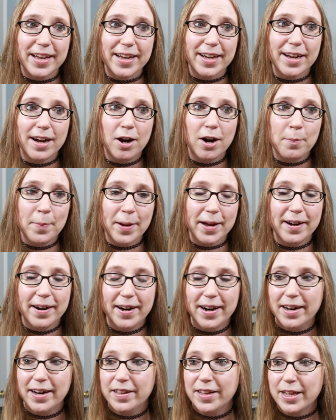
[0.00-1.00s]
like, oh, my
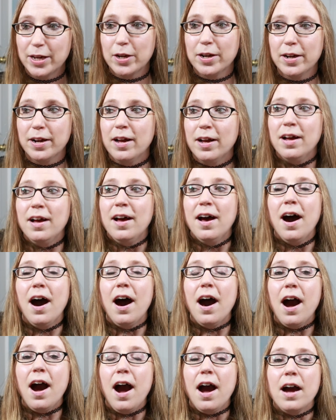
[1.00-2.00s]
God, like,
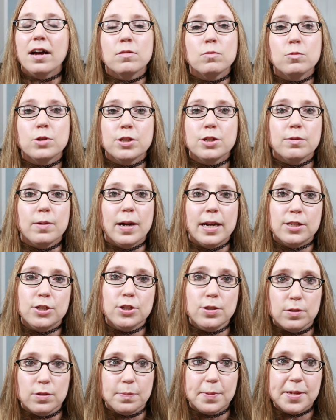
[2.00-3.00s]
what do I
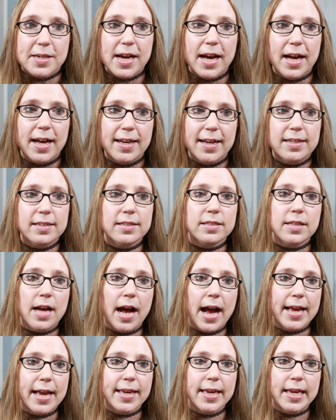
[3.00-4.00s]
do? Because
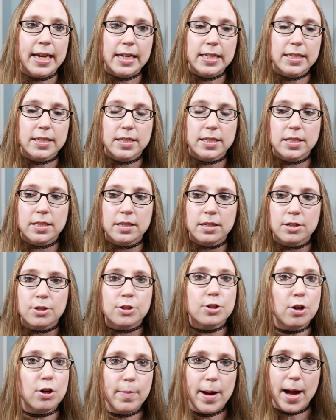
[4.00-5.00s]
I can't
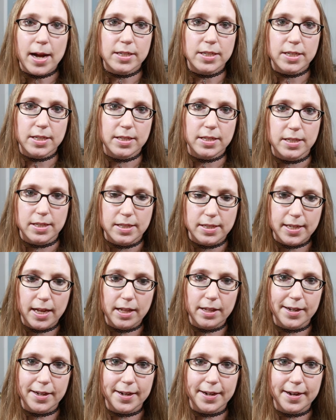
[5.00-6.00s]
go back to the
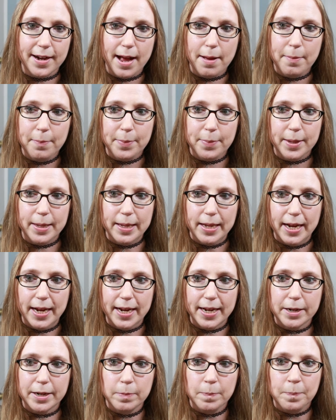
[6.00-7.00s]
seller and be
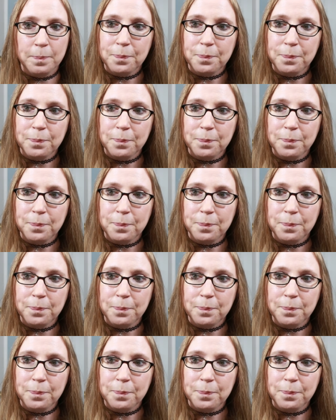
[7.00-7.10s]
like,